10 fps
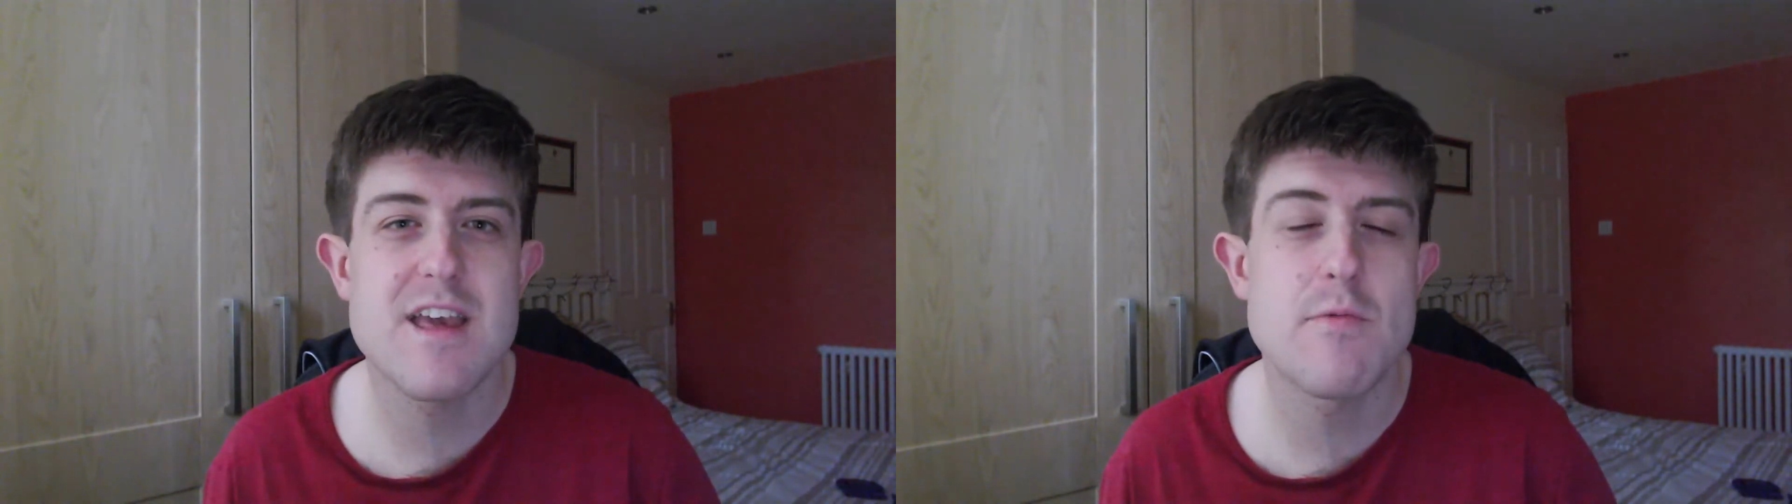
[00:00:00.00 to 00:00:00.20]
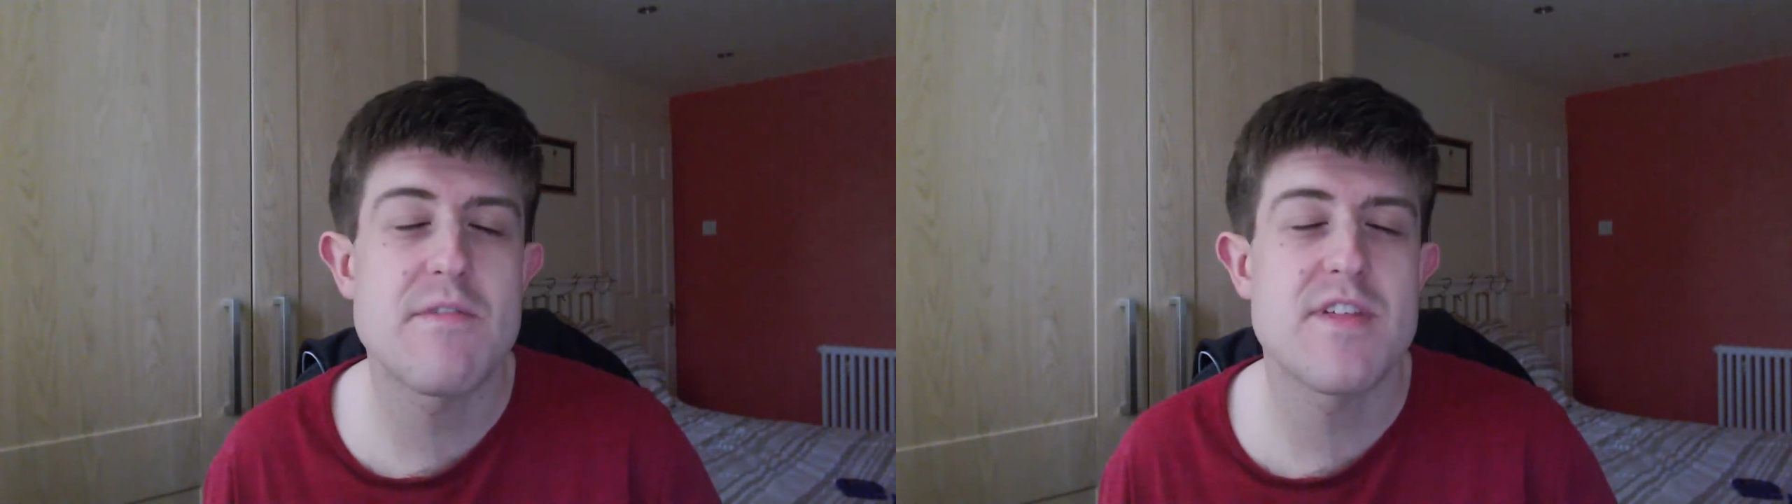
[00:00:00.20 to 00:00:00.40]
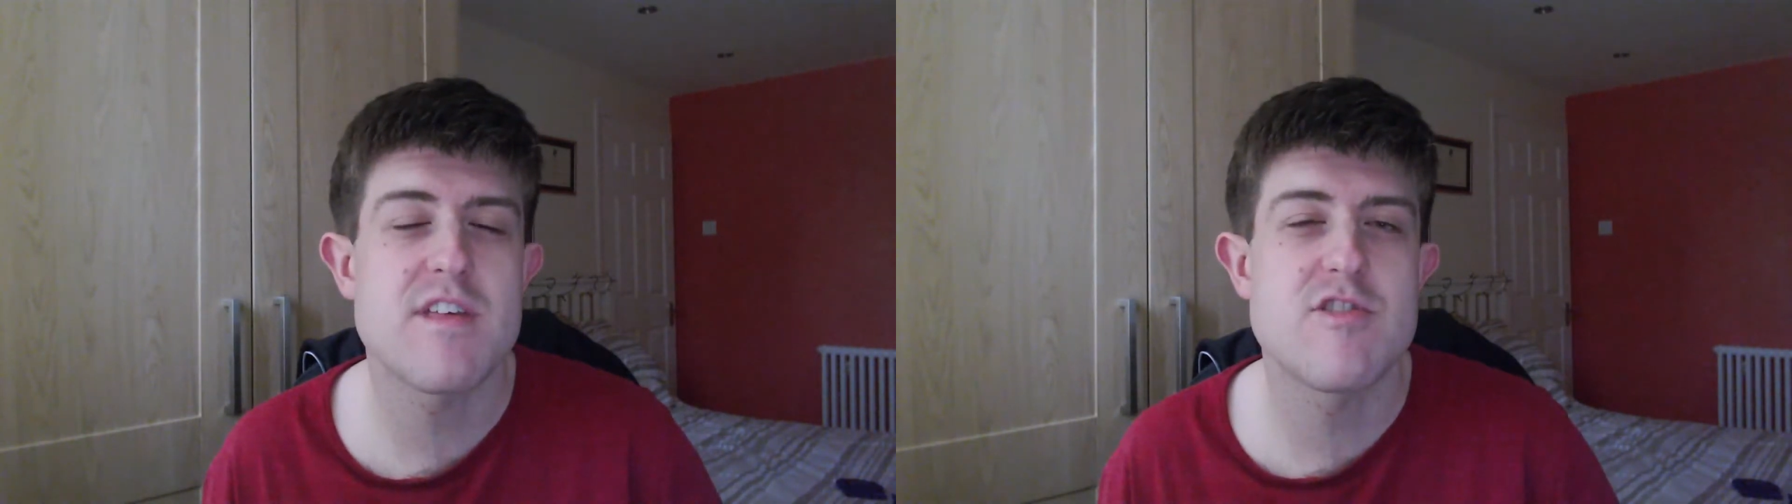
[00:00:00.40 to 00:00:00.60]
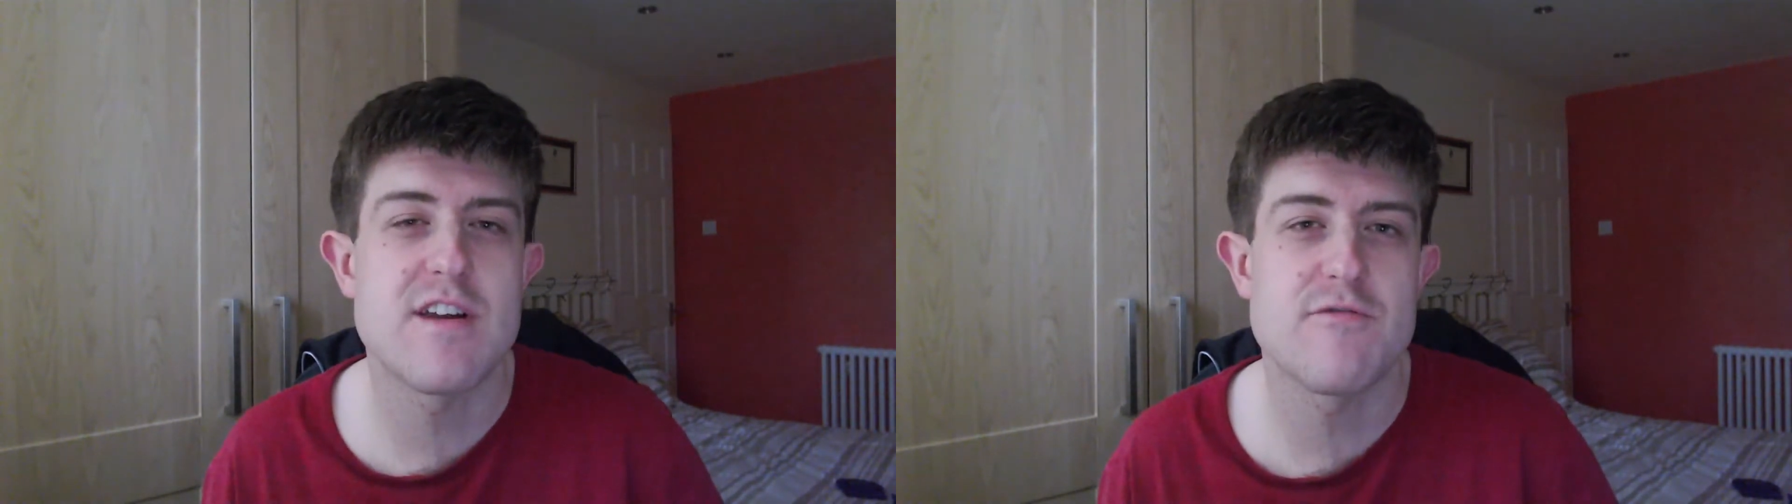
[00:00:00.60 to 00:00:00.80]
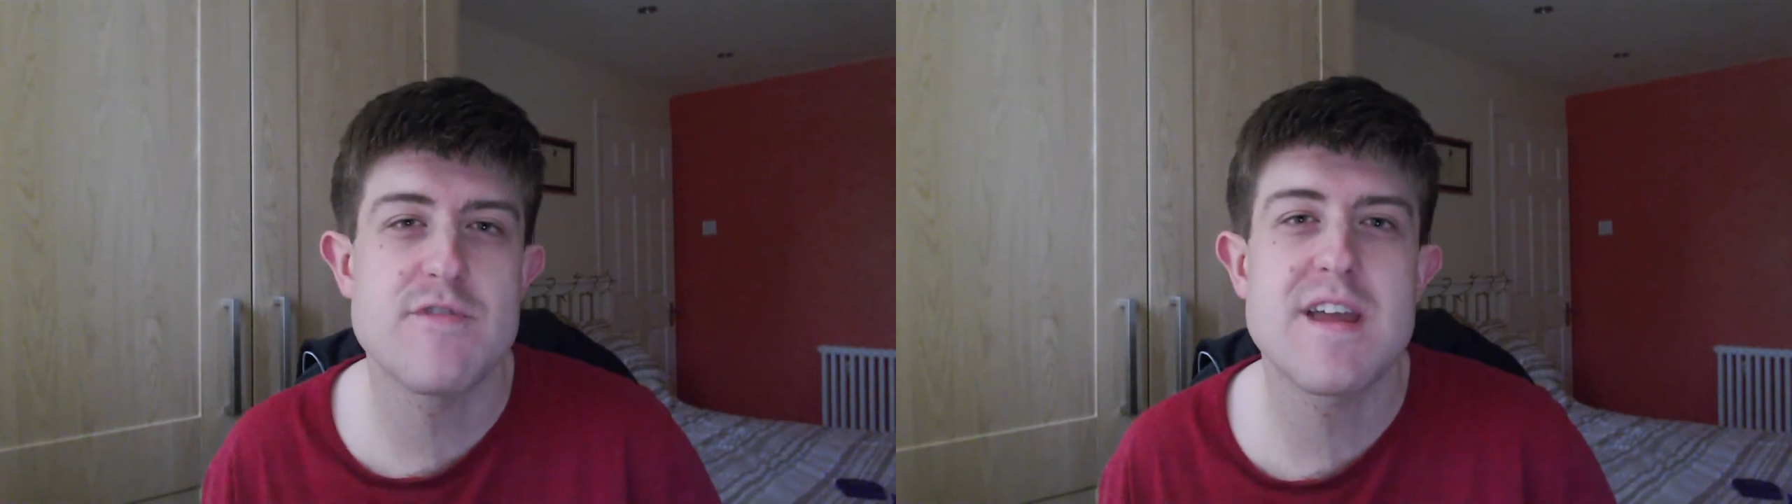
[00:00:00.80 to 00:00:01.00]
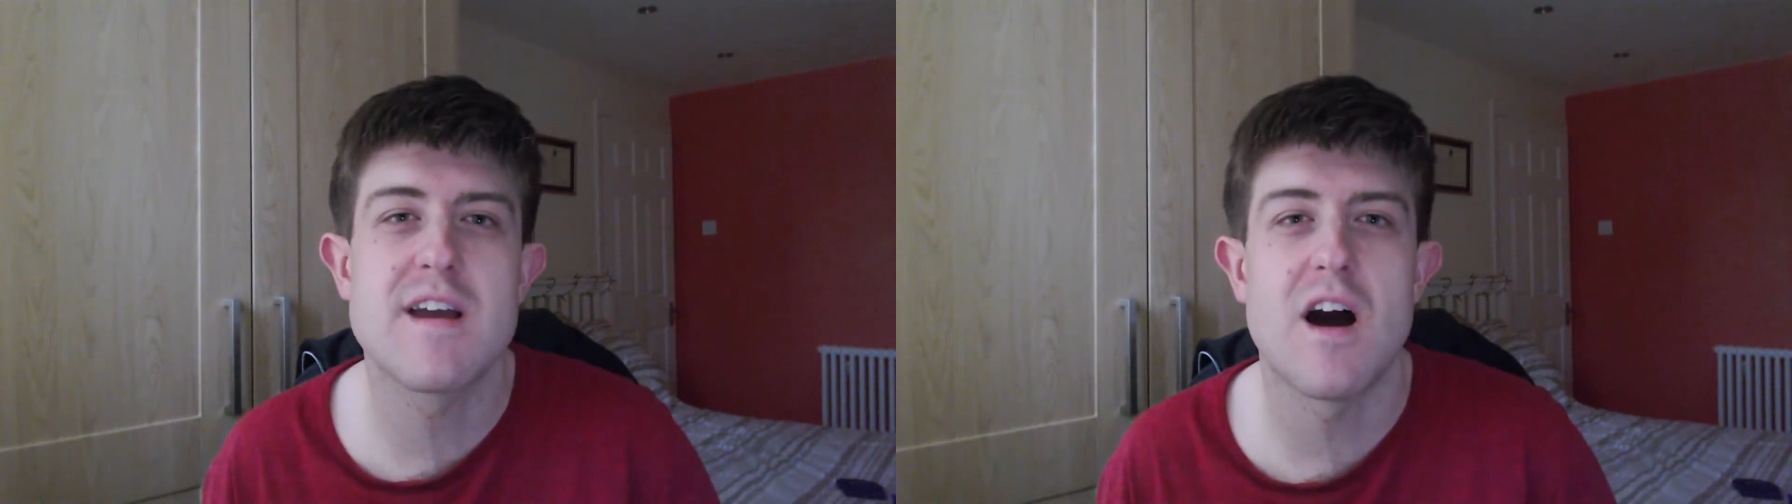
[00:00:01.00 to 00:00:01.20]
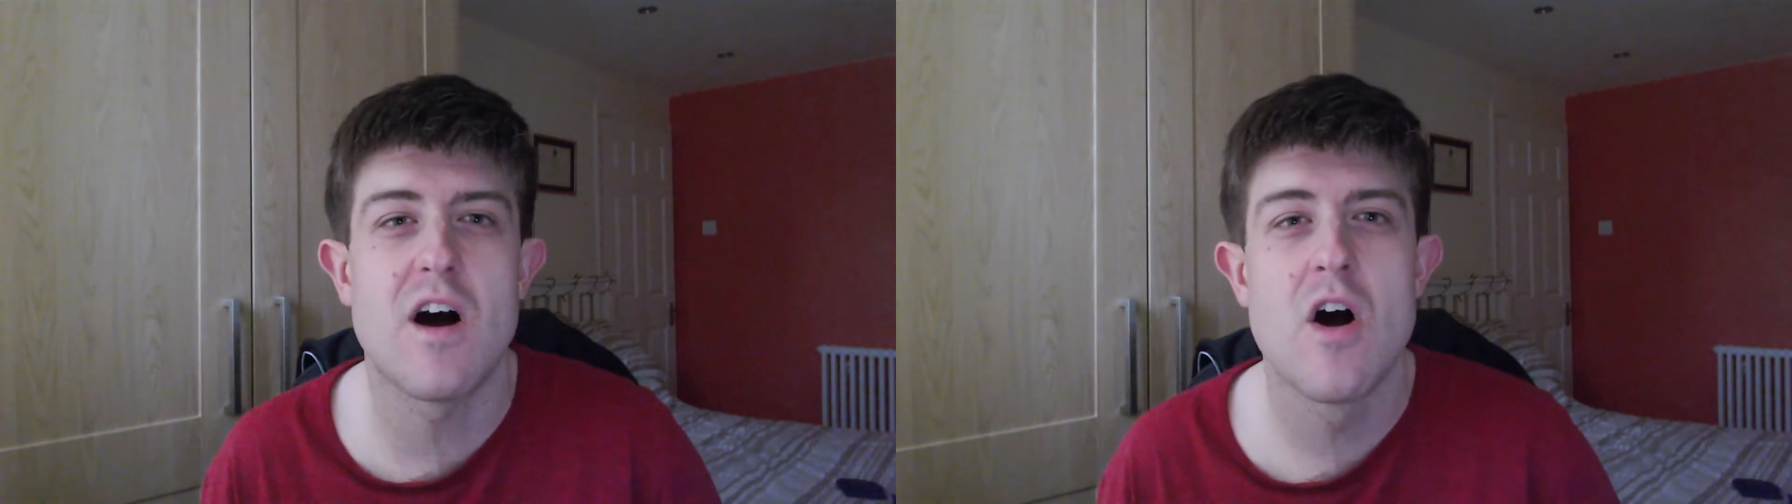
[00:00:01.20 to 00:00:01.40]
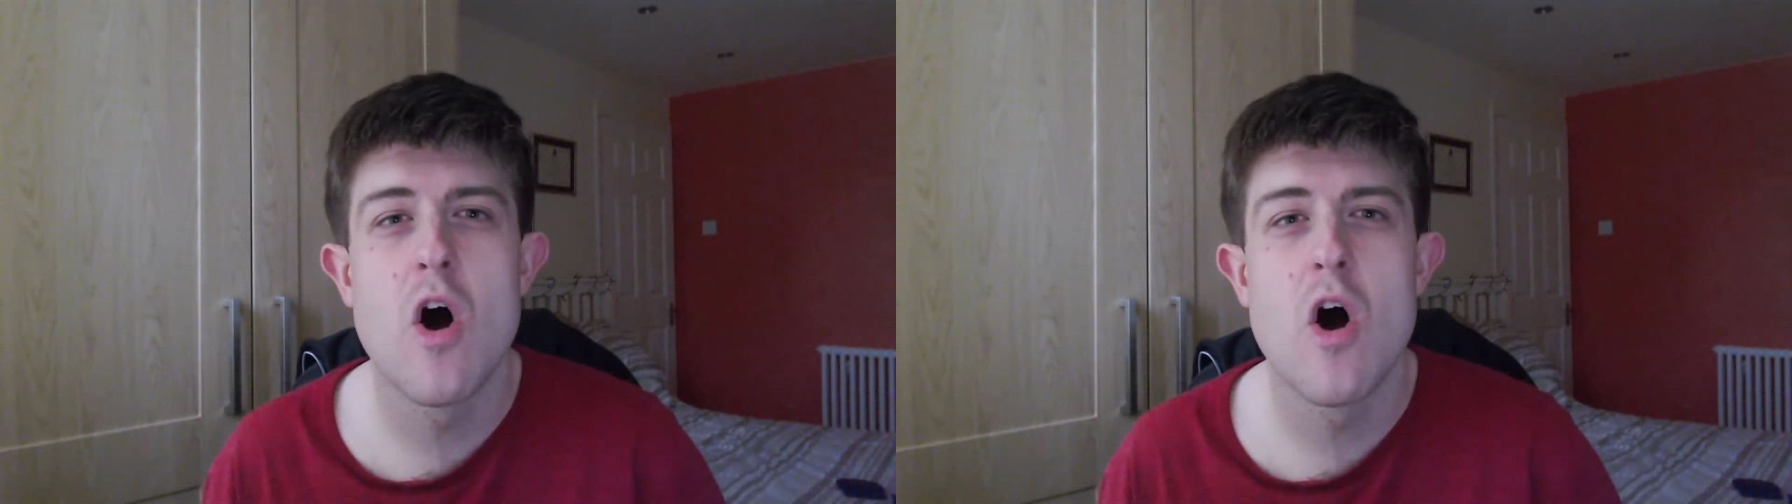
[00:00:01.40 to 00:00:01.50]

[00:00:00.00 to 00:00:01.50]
whether this Gen 3 car